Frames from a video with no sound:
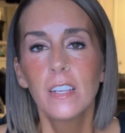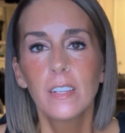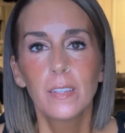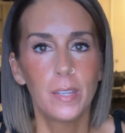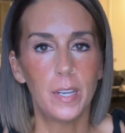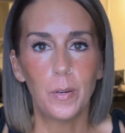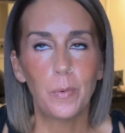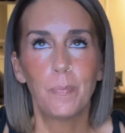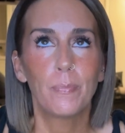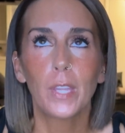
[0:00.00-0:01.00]
You
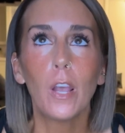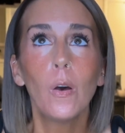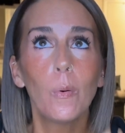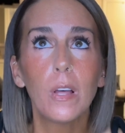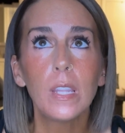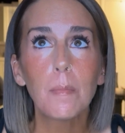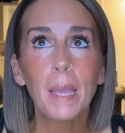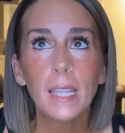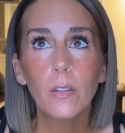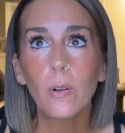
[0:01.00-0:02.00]
know, oh, only
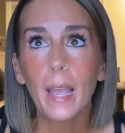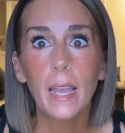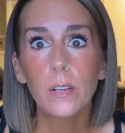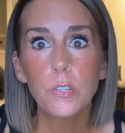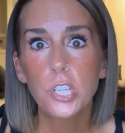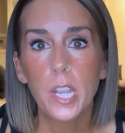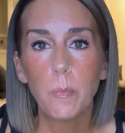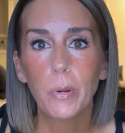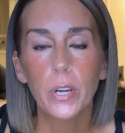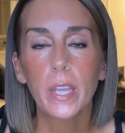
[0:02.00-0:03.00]
my little echo
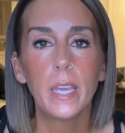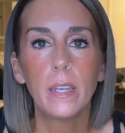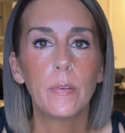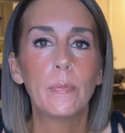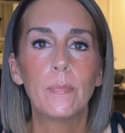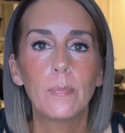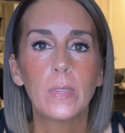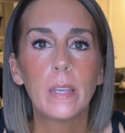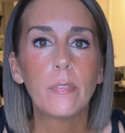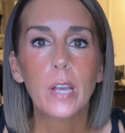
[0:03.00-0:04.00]
chamber can
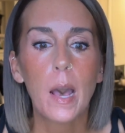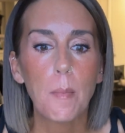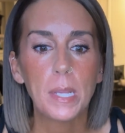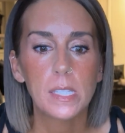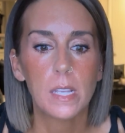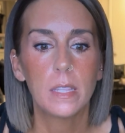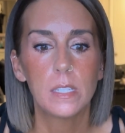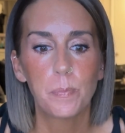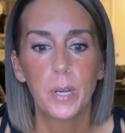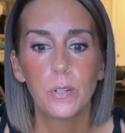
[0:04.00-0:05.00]
leave comments on
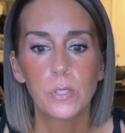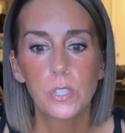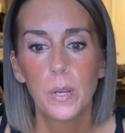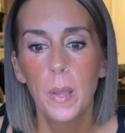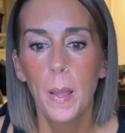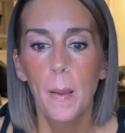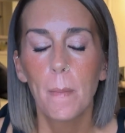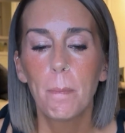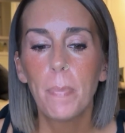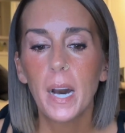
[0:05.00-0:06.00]
this post.
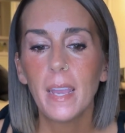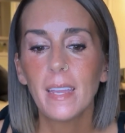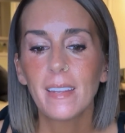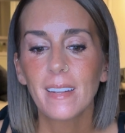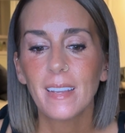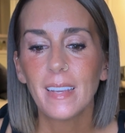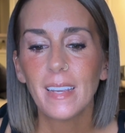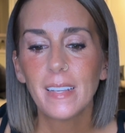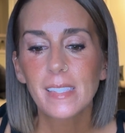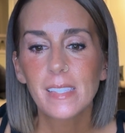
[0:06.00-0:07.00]
But
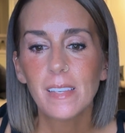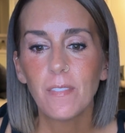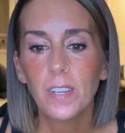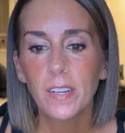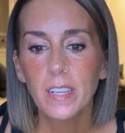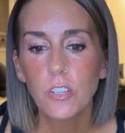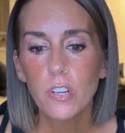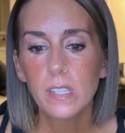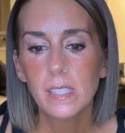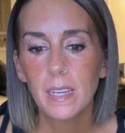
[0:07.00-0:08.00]
it's very
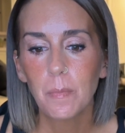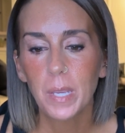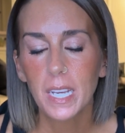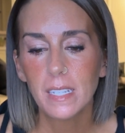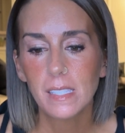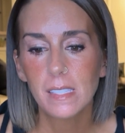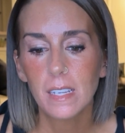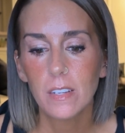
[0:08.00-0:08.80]
interesting because